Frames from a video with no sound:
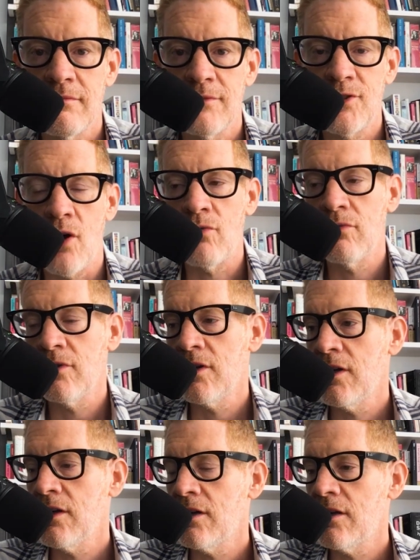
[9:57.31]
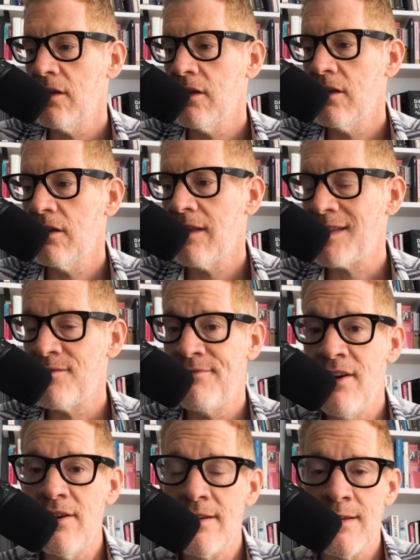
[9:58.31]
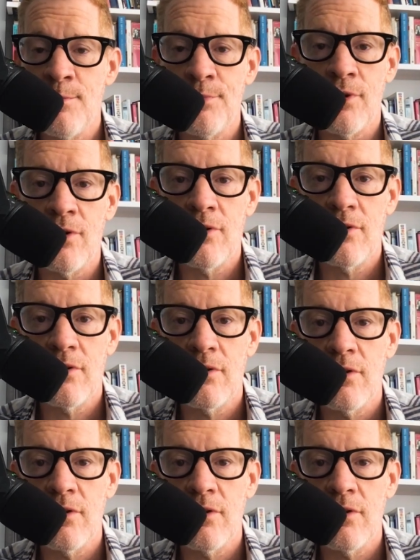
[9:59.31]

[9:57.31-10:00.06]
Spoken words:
So that's very simple.